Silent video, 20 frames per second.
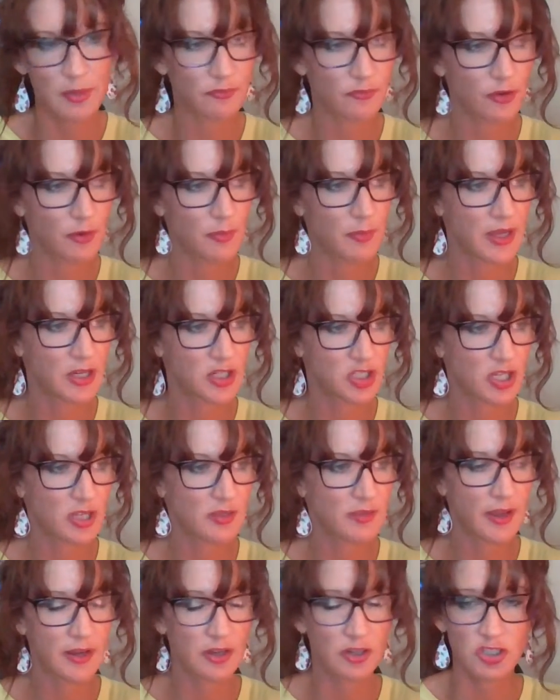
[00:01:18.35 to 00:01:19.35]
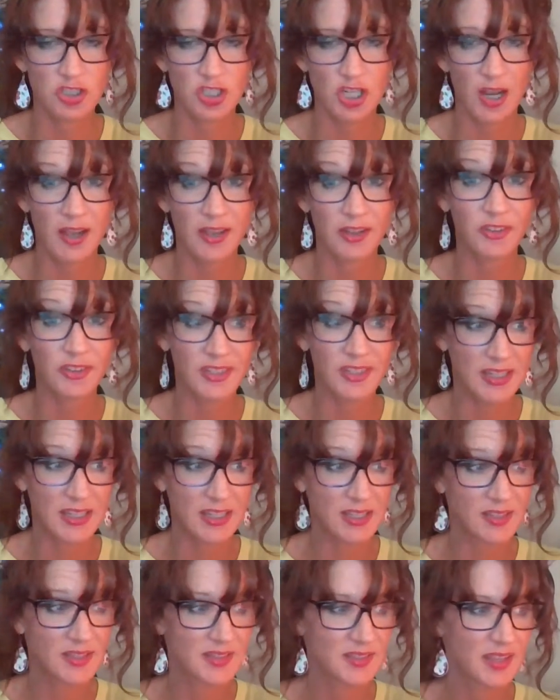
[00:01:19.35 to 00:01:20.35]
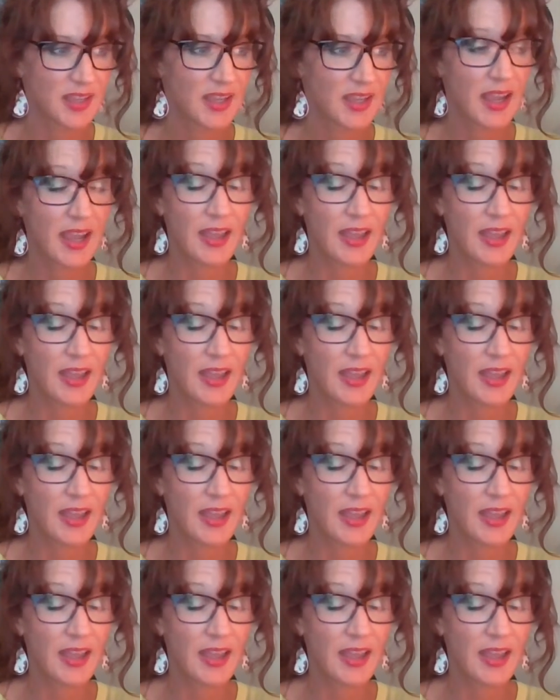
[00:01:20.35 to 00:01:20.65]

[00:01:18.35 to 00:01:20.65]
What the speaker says: information that your child needs